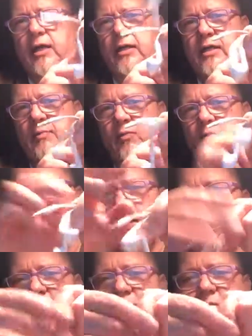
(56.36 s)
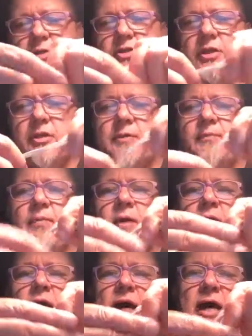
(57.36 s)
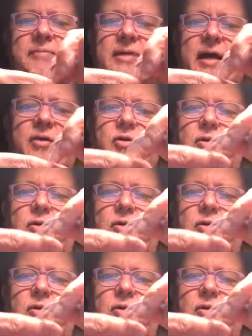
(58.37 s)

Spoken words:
lined up right next to each other. I'm now